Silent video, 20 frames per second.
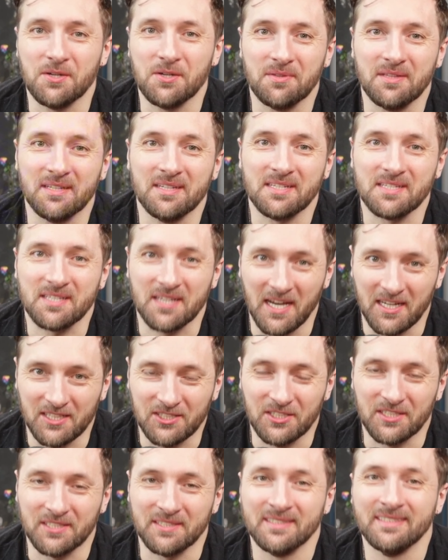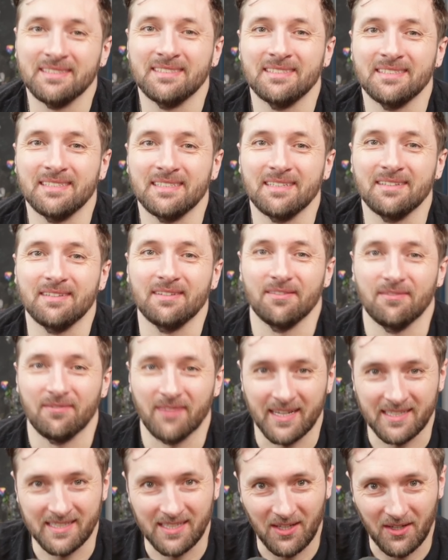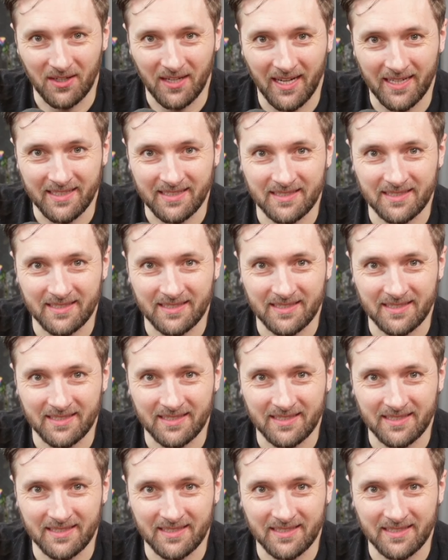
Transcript: the discussion. Thanks a lot, guys.